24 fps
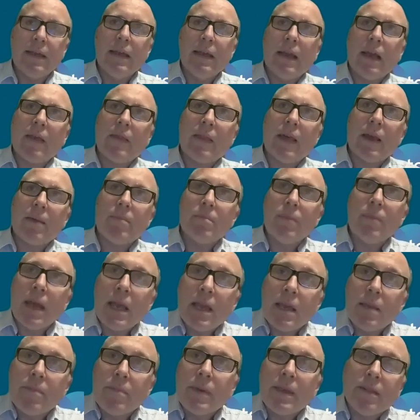And that
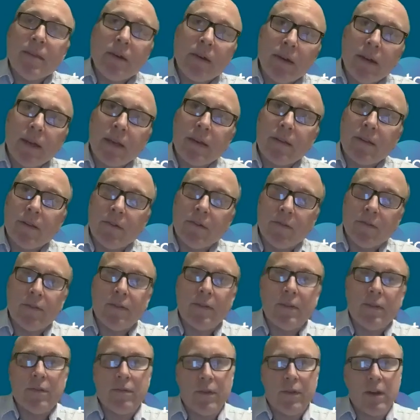may be
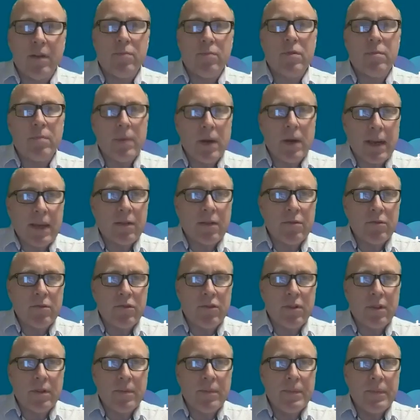diagnosed as
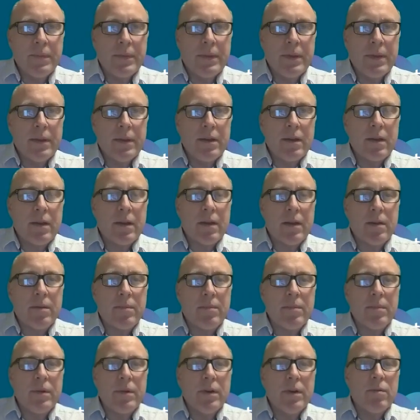fibromyalgia,
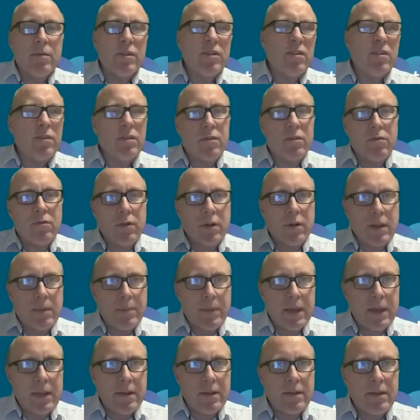which is a chronic
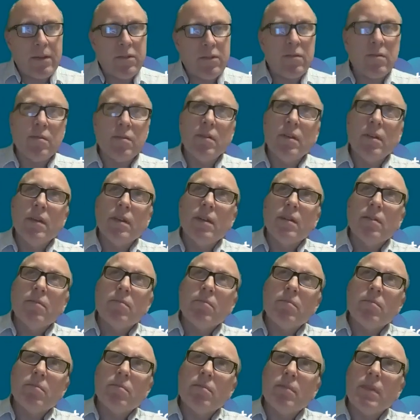pain condition,
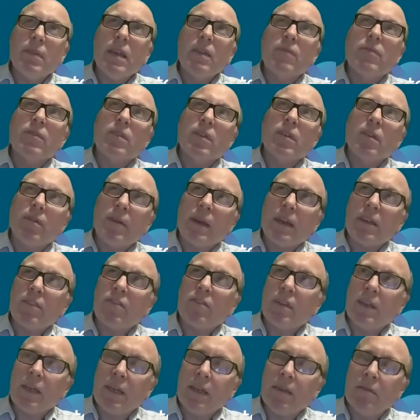even though
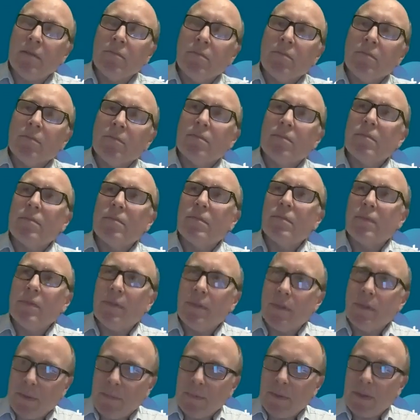actually
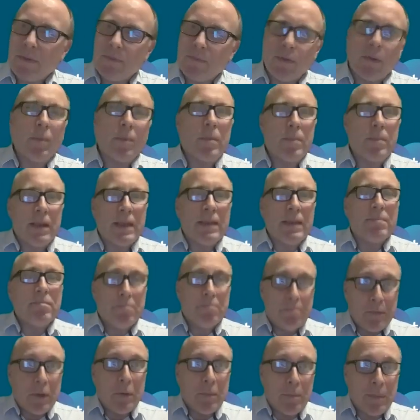it's probably
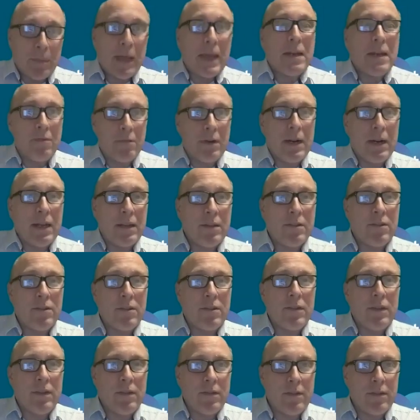pain related to
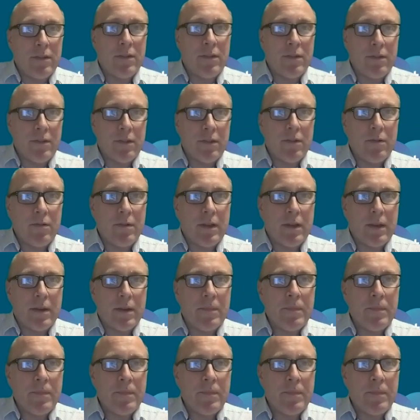this dystonia.